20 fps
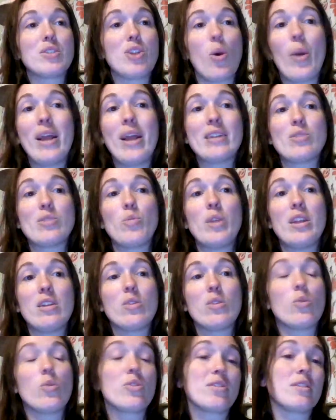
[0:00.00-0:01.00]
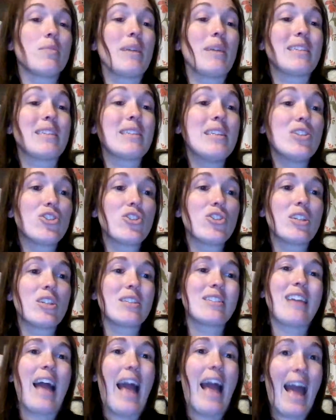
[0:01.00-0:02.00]
So it's within the horse's best
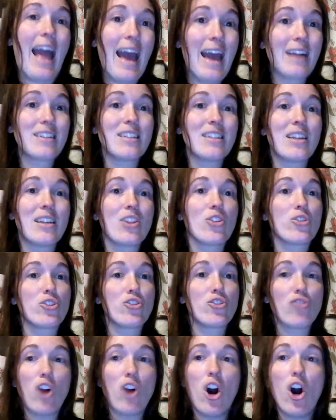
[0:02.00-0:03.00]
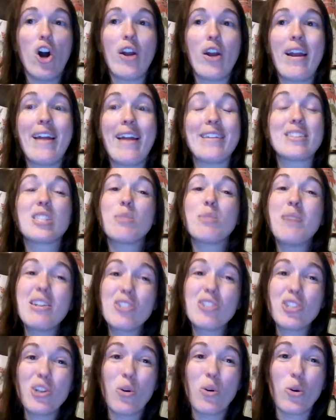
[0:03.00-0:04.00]
interest to act like they're strong, and
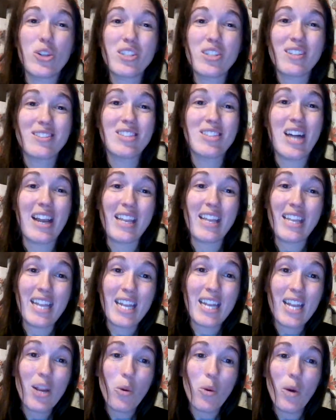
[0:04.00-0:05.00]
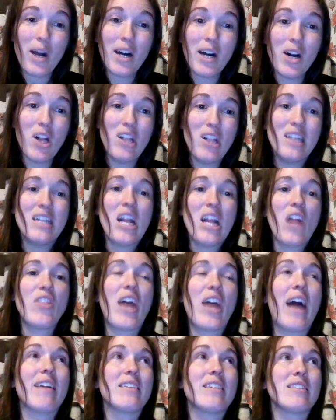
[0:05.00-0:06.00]
especially a horse that's not eating well,
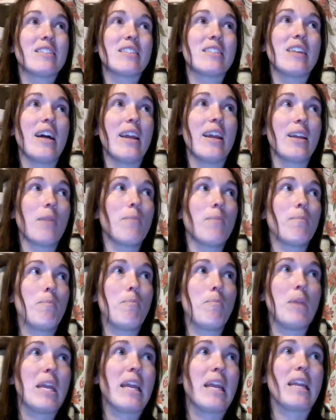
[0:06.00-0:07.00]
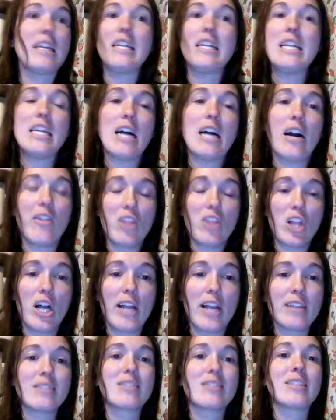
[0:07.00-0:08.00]
that is like big neon
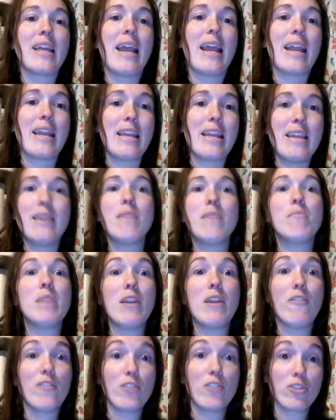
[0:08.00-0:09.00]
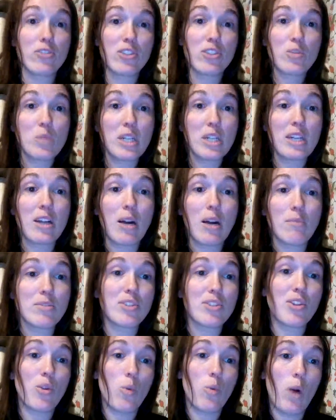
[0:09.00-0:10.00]
lights saying eat me first when it
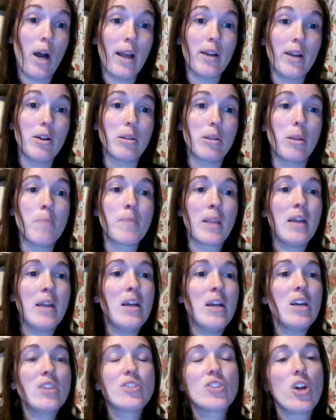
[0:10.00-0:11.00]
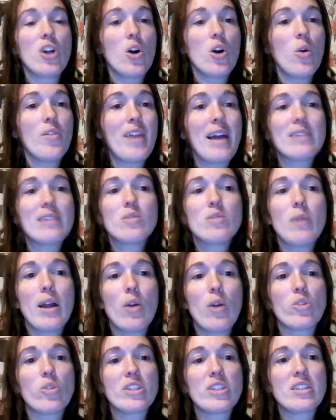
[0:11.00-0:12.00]
comes to the wild. So that's why
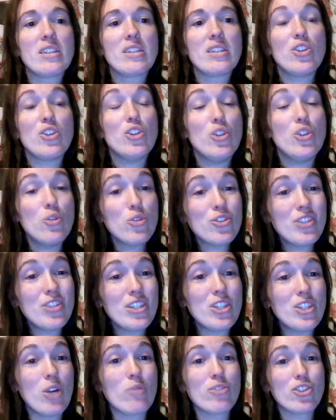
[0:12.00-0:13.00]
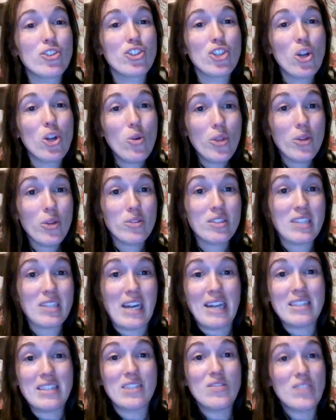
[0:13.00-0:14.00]
horses usually don't show those
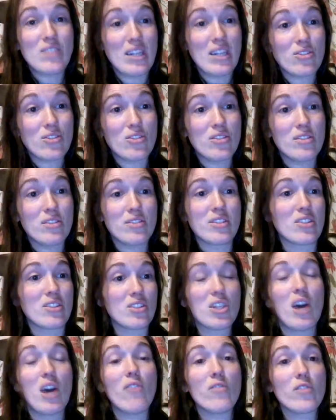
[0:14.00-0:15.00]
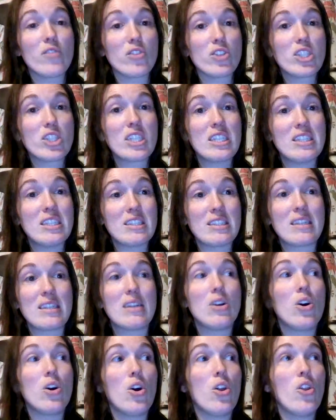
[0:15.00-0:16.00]
signs of dental discomfort
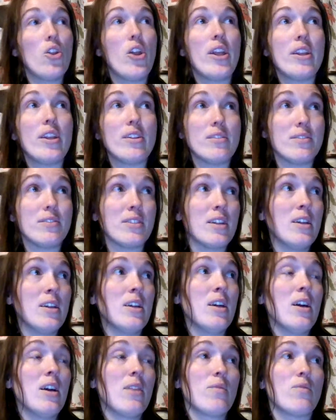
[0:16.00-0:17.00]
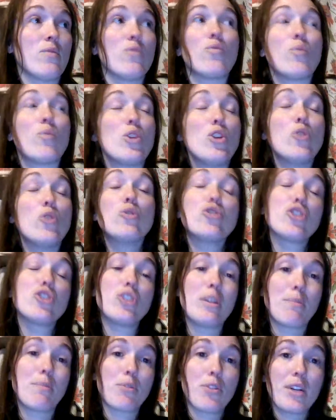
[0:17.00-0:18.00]
until it is
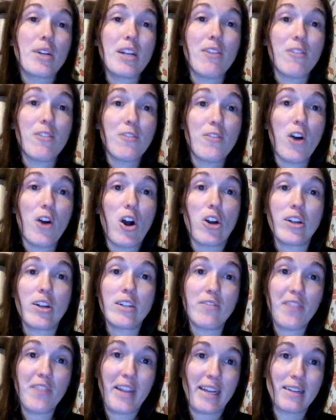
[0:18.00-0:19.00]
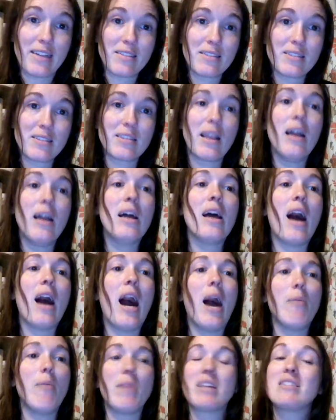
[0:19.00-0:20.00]
usually pretty far advanced.
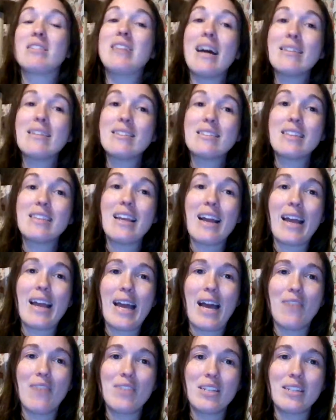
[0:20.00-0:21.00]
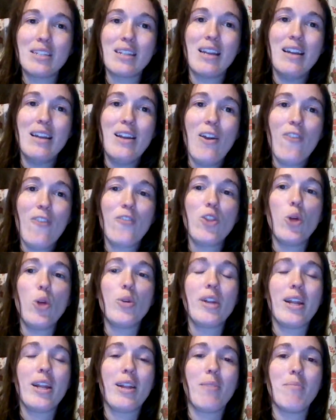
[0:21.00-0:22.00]
That's not to say I haven't
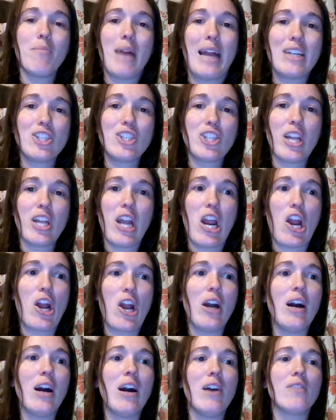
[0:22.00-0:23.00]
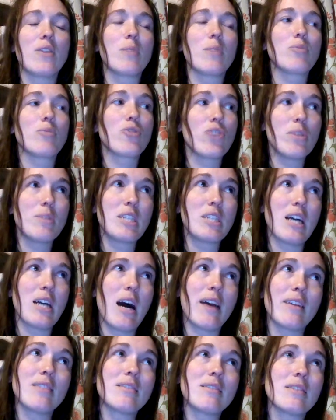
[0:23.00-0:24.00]
floated my share of prima
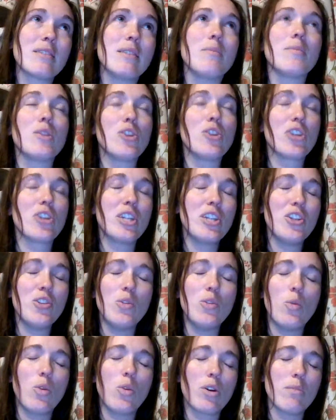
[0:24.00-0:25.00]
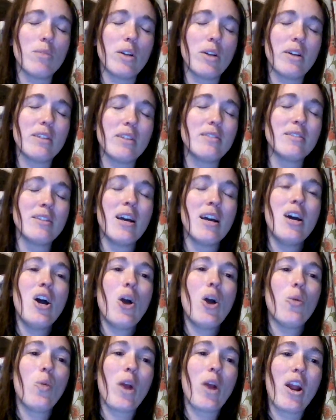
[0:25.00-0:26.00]
donnas. I'm looking at you, warm bloods,
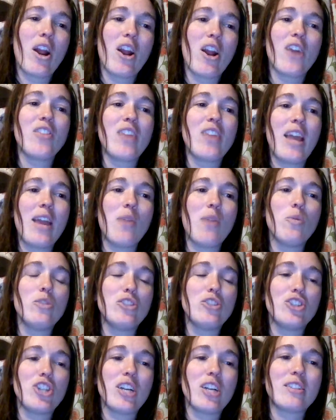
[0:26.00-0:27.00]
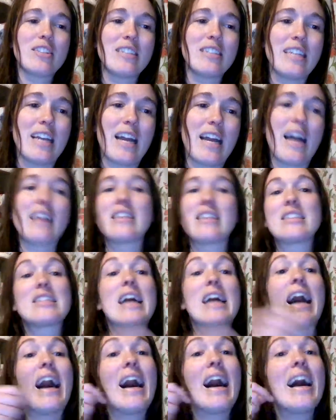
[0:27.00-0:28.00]
where they will just get the
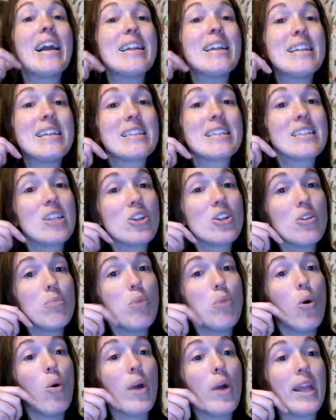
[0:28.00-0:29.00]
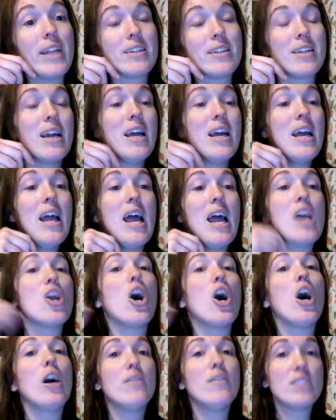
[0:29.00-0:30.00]
tiniest little point and
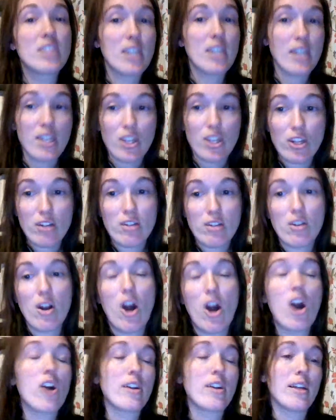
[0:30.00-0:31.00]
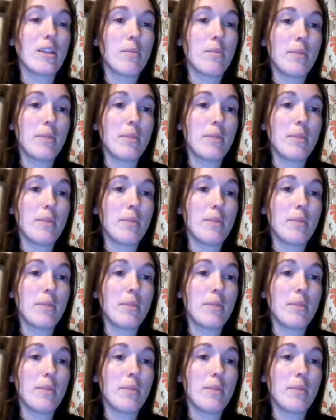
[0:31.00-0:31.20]
all of a sudden they're hard